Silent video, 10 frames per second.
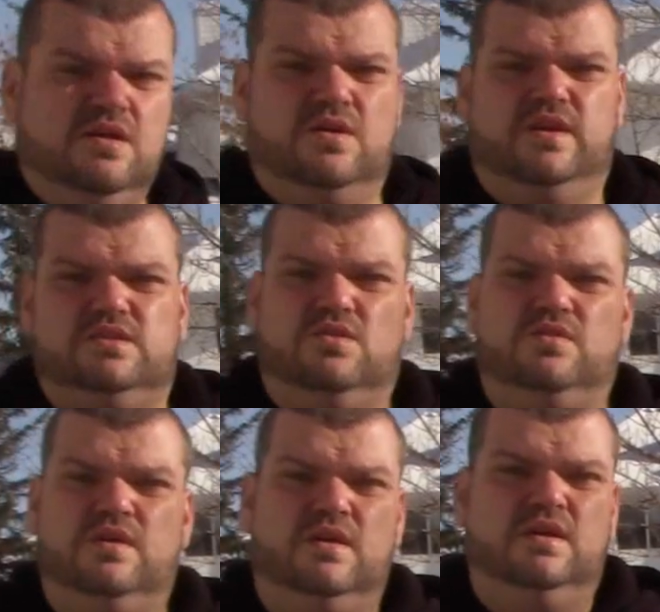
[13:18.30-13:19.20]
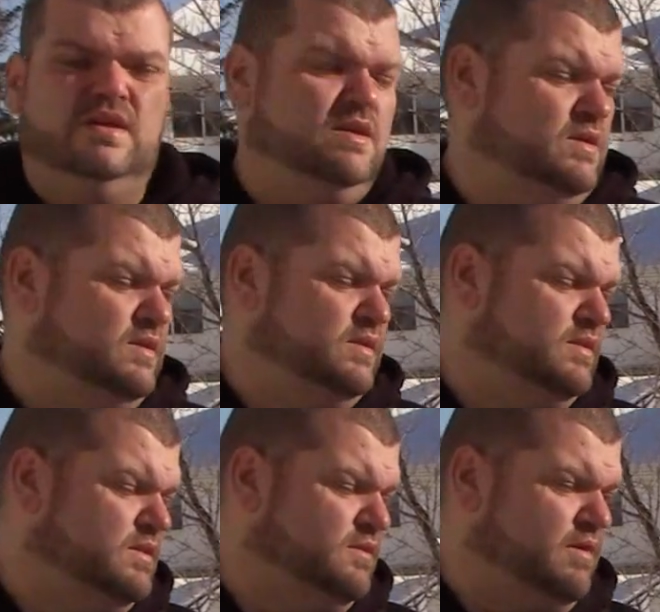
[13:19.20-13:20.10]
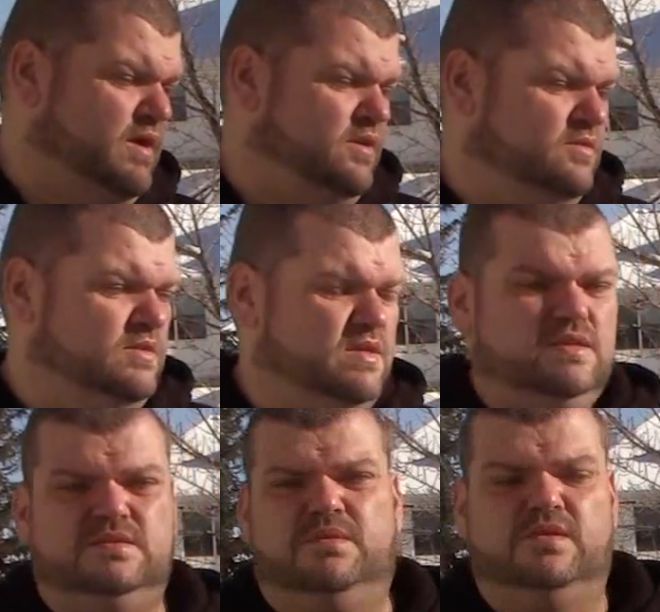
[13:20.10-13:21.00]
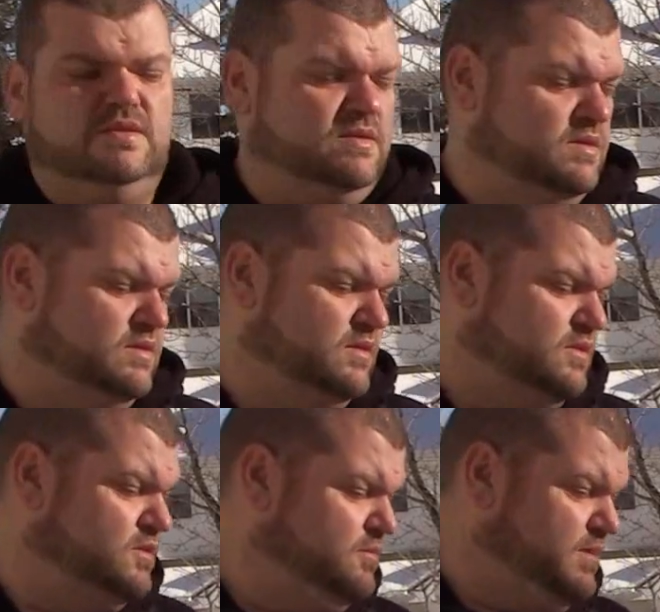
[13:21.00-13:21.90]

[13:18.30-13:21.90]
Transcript: Okay, so the ground is about 2